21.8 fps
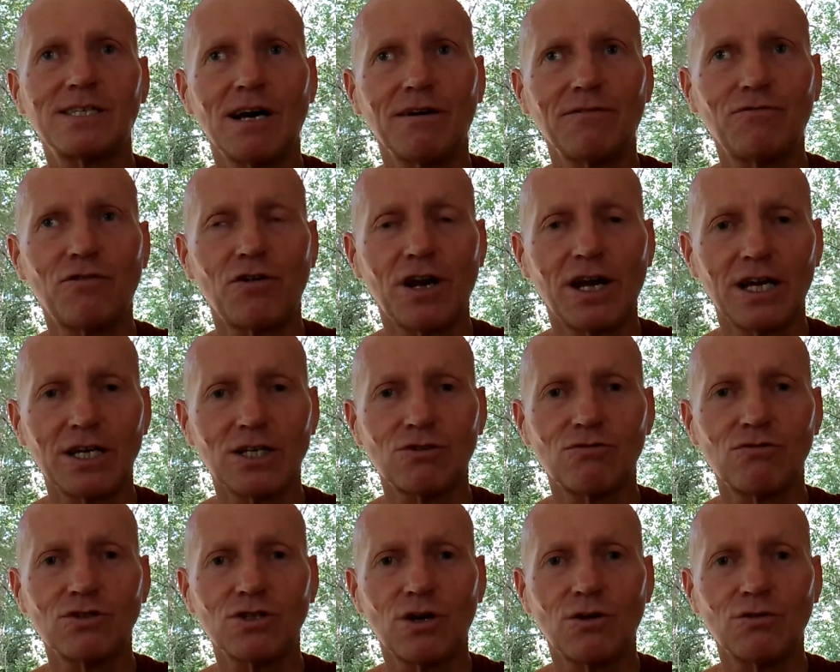suffering
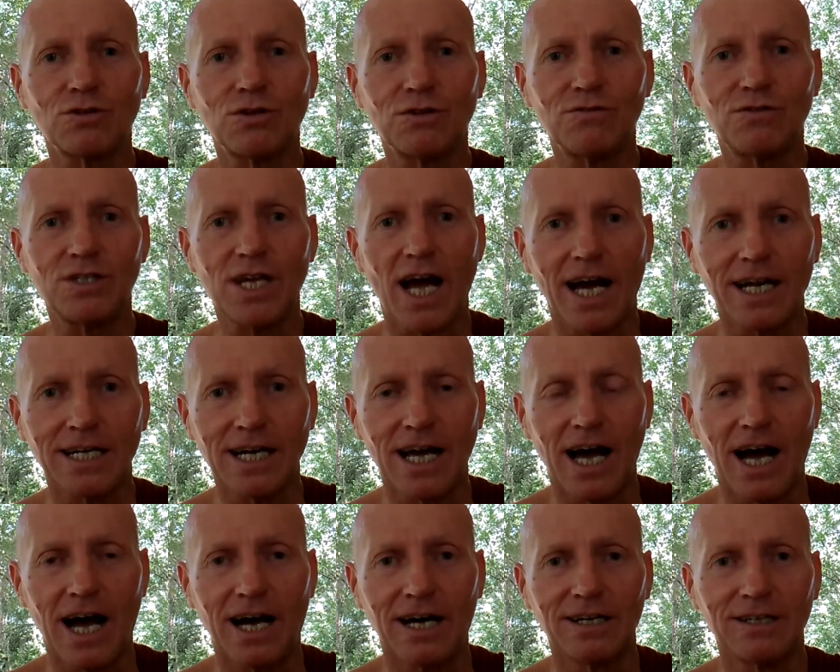as a result of
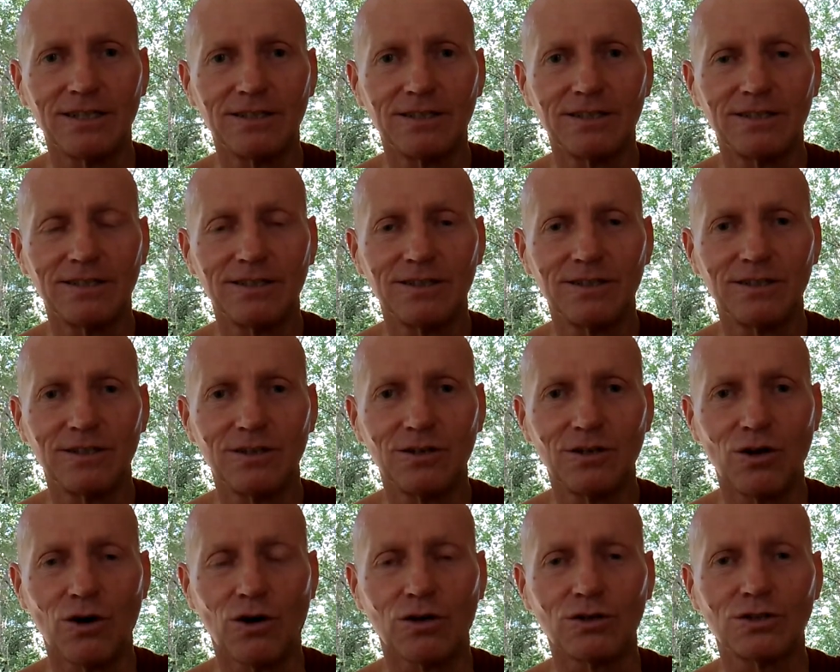tanha,
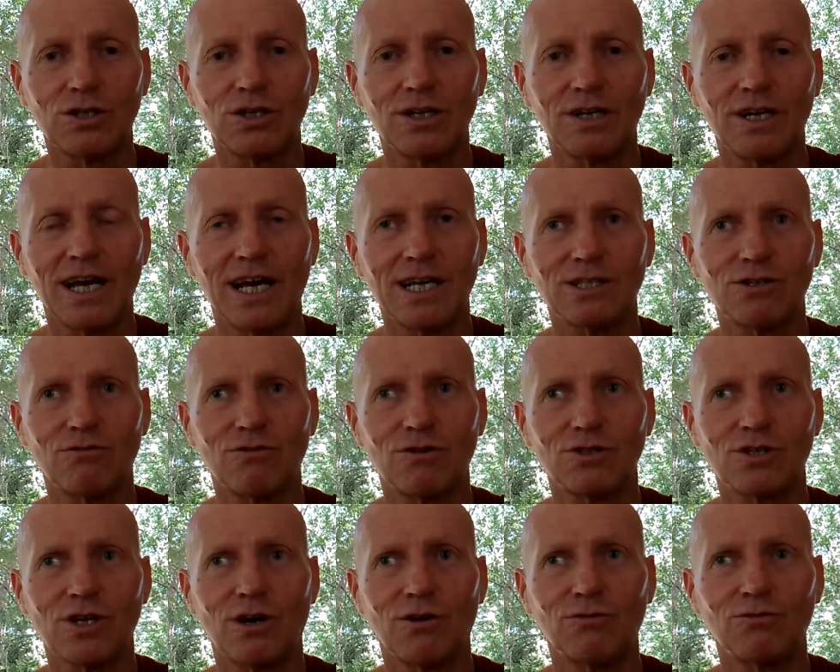not as a
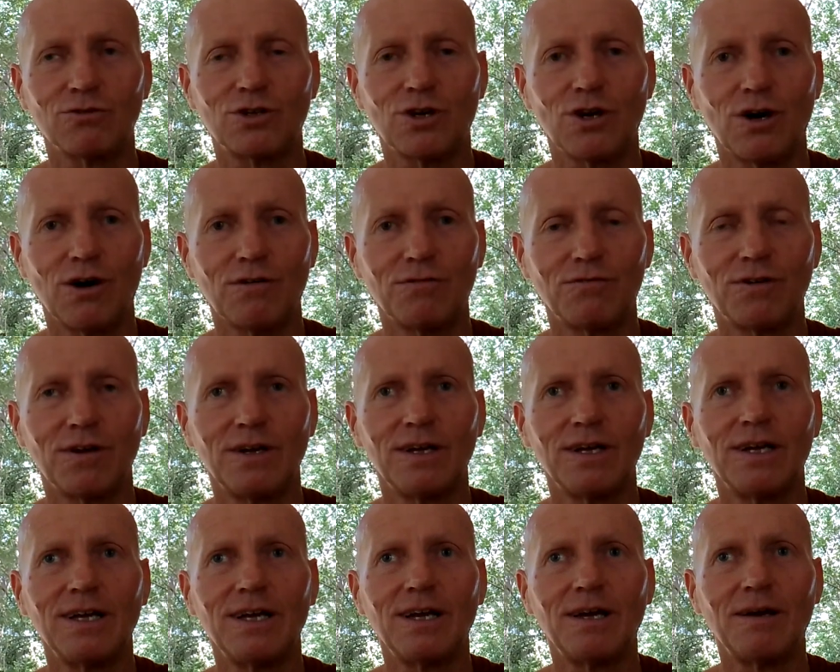result of
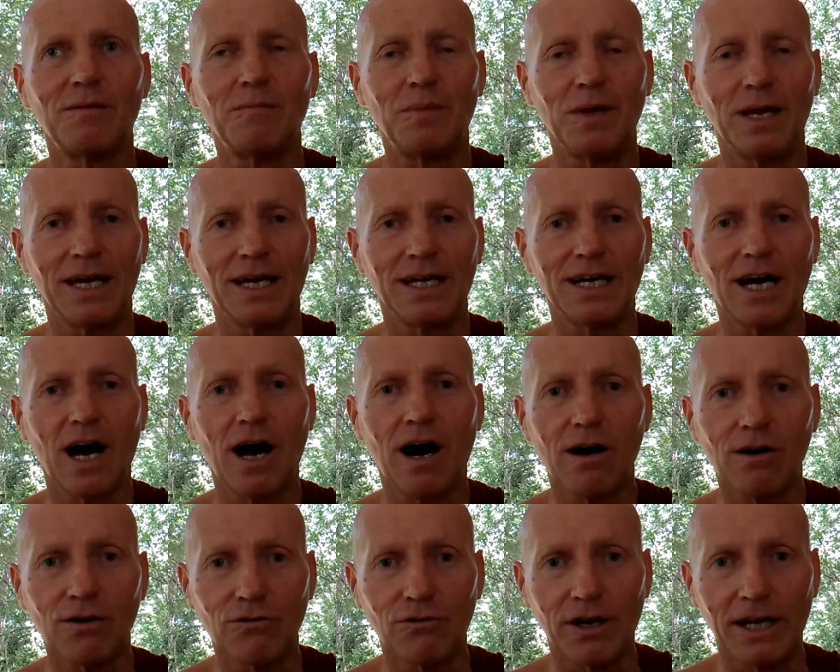being
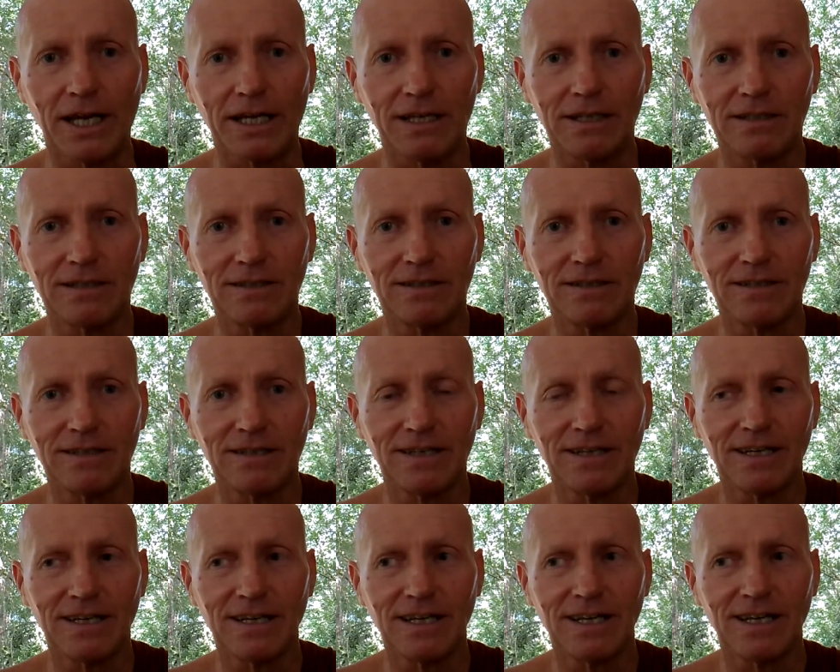hungry.
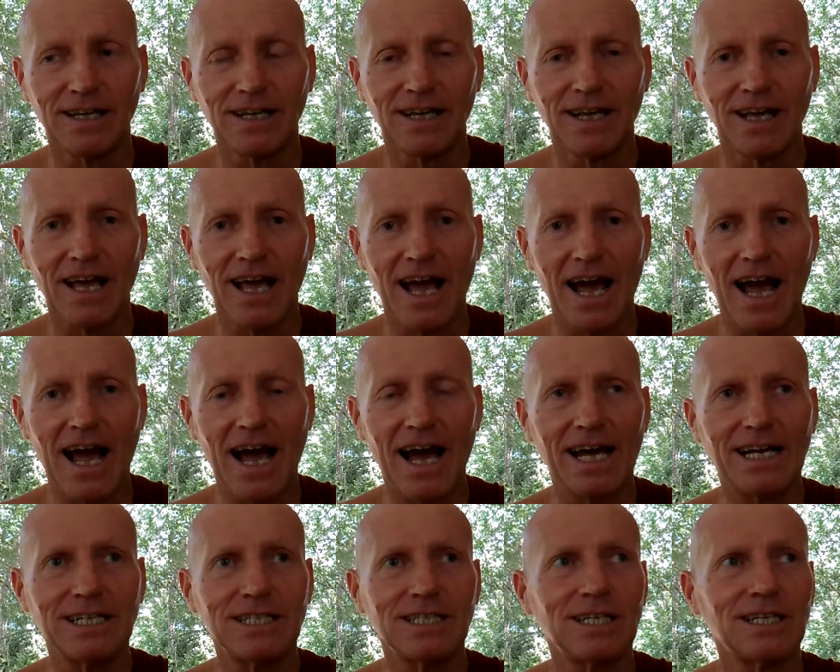
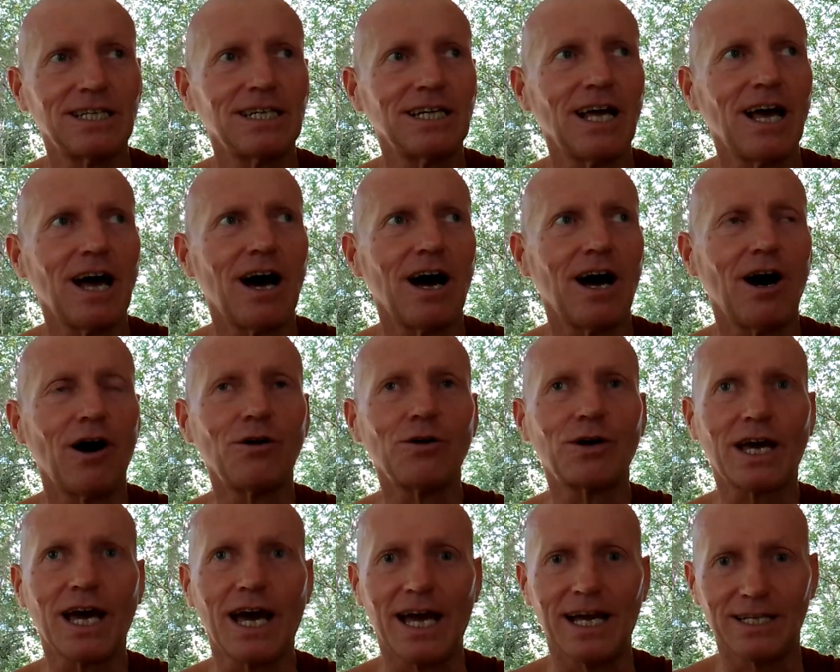And
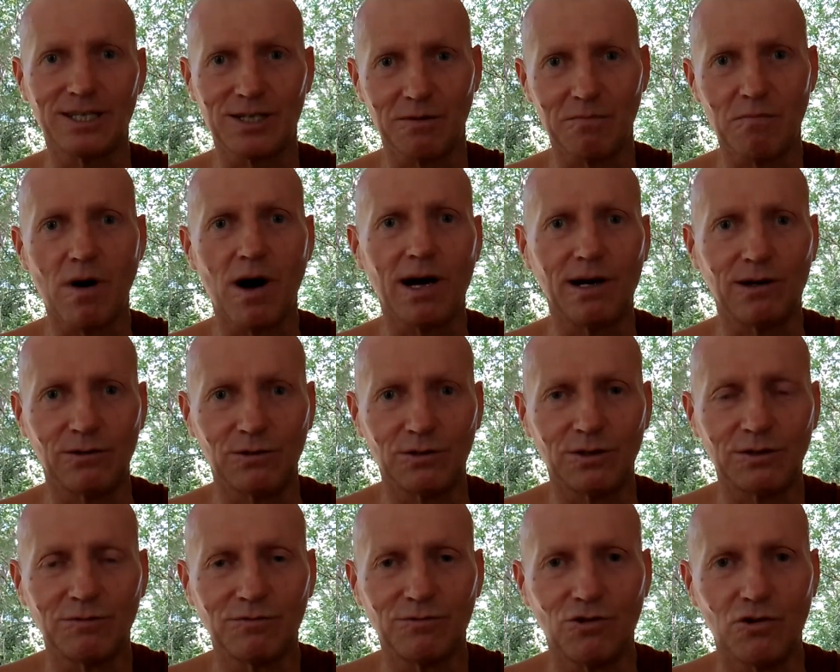okay, it's a
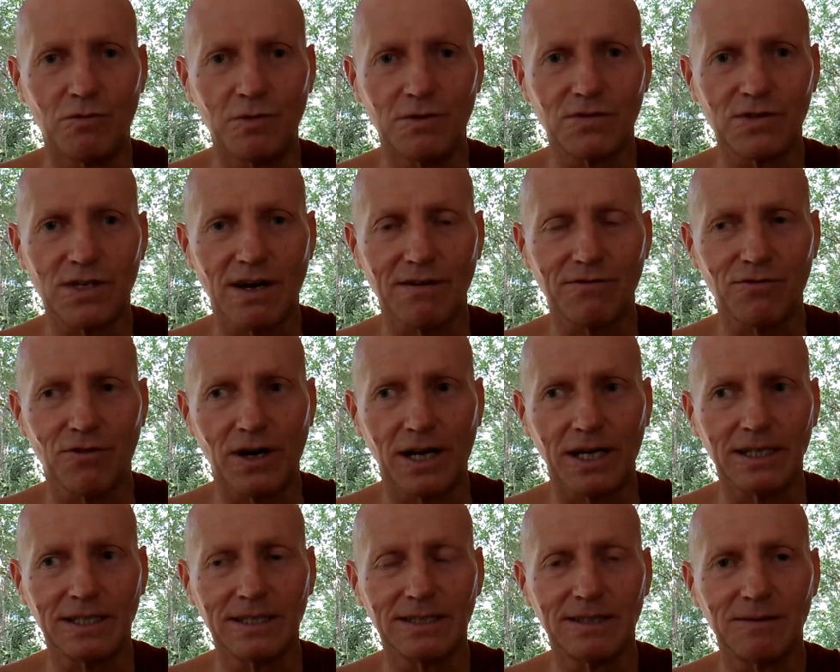mild form of
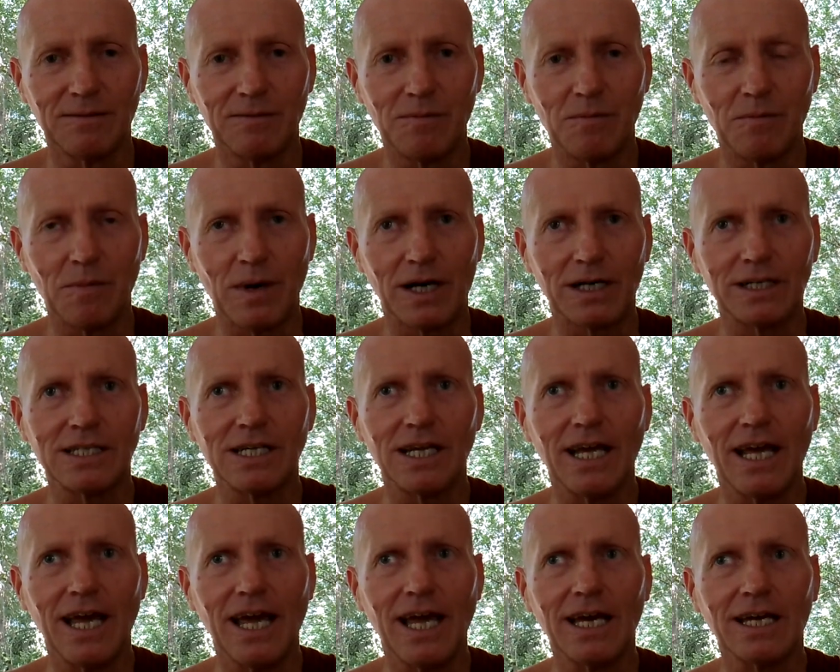suffering, but
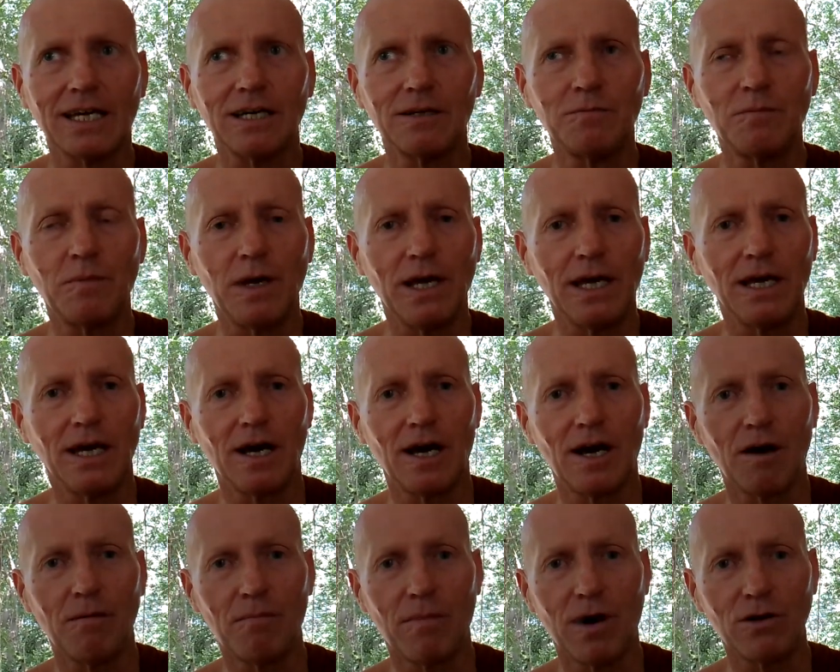it can be
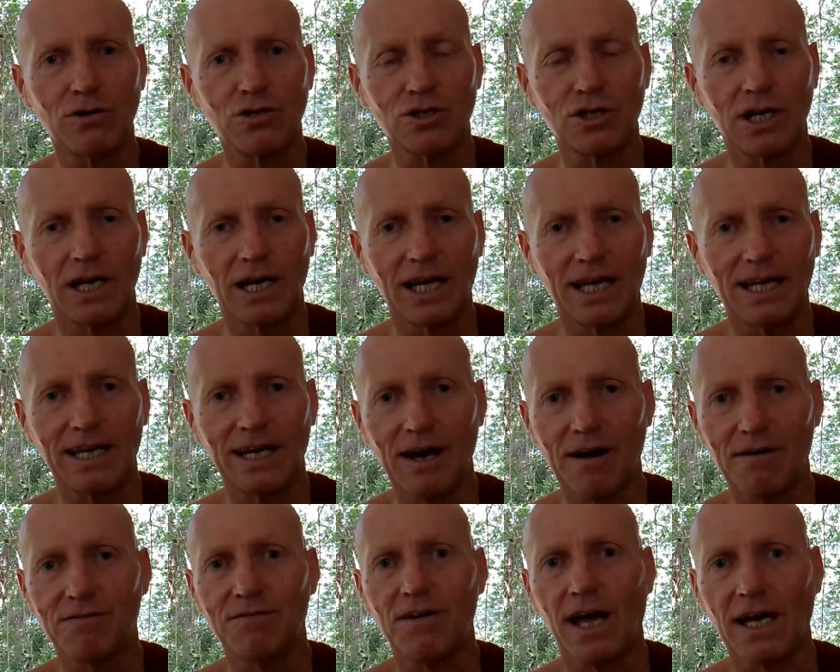emotionally
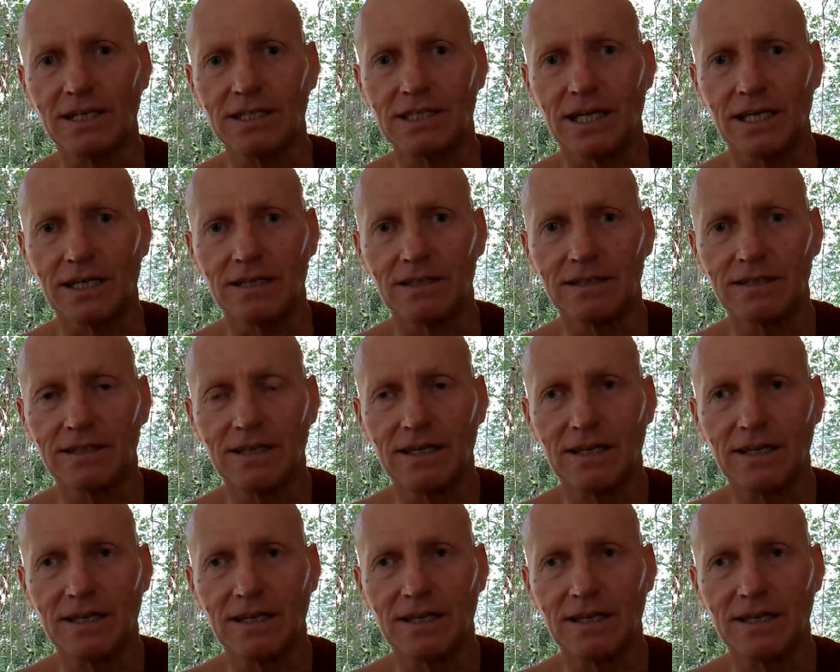affecting.